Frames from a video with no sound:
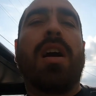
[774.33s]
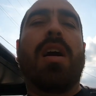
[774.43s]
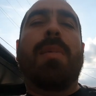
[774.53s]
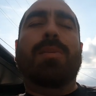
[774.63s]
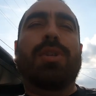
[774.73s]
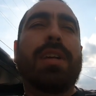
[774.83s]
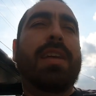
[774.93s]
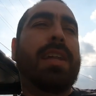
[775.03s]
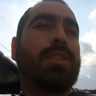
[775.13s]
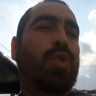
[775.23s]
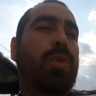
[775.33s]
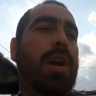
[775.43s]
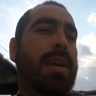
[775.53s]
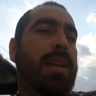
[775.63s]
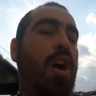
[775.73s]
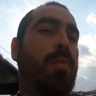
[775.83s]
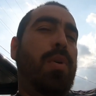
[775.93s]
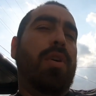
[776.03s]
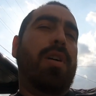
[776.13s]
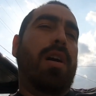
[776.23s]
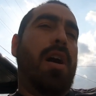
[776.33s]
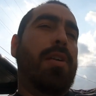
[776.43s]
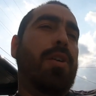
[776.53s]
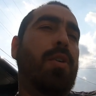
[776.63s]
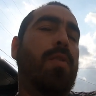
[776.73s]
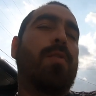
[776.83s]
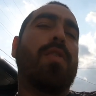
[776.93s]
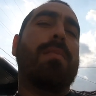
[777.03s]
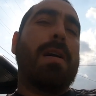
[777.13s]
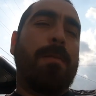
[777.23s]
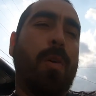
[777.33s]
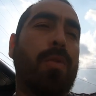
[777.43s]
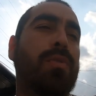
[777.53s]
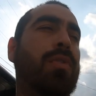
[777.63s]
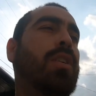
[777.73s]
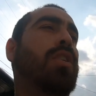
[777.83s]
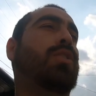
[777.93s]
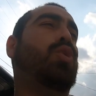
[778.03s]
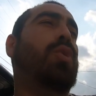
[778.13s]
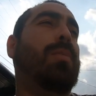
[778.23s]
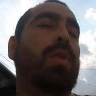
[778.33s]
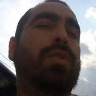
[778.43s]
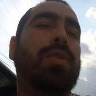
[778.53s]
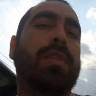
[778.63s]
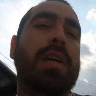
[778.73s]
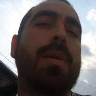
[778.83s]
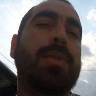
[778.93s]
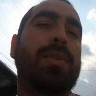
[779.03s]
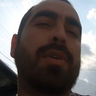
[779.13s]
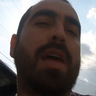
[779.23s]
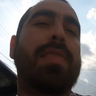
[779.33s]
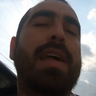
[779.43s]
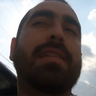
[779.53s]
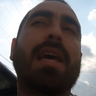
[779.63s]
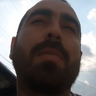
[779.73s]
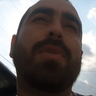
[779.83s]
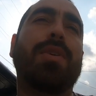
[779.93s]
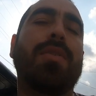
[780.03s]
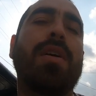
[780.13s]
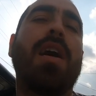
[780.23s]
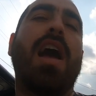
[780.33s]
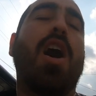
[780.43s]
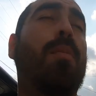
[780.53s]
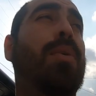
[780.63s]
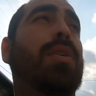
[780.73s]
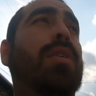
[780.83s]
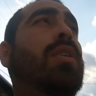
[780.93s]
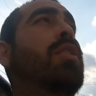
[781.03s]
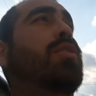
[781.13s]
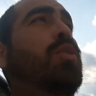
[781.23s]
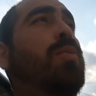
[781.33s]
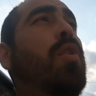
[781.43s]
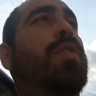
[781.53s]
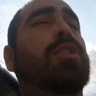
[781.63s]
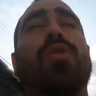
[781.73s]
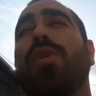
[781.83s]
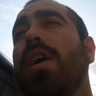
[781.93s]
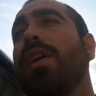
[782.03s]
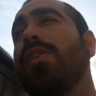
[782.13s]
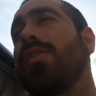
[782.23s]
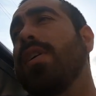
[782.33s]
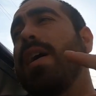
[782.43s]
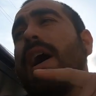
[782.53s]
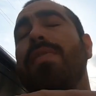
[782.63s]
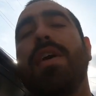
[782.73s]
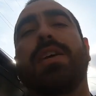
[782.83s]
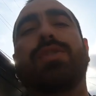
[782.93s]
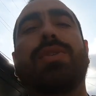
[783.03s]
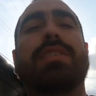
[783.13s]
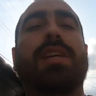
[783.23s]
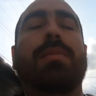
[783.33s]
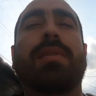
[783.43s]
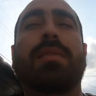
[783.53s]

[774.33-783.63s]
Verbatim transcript: Um, I'm trying to get it to where I can output audio from my phone to a Bluetooth adapter and that adapter output to both the toy hauler and the X3 at the same